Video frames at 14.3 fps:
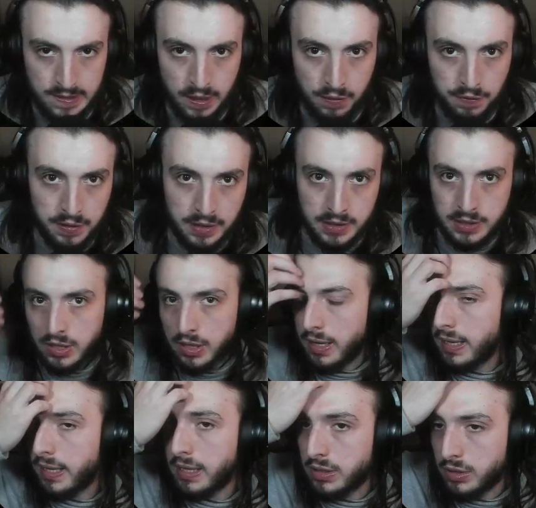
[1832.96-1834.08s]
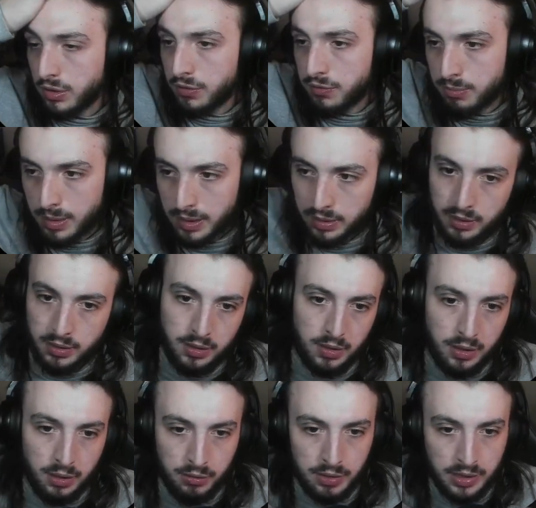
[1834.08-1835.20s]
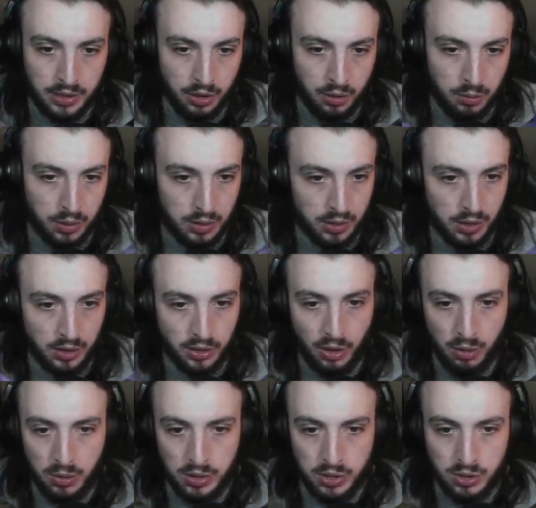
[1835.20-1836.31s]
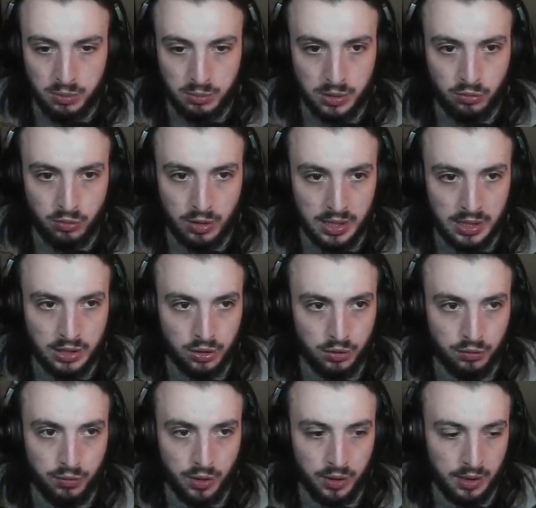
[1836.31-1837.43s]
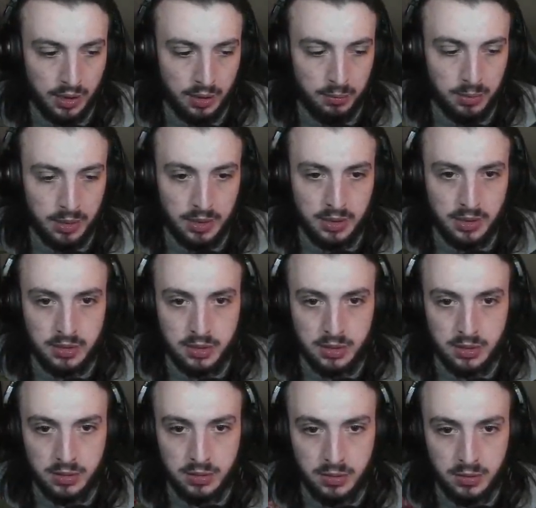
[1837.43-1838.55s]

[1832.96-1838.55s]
Hopefully this guy ain't that tough, man. I really don't want it. I don't want someone really tough right now, please.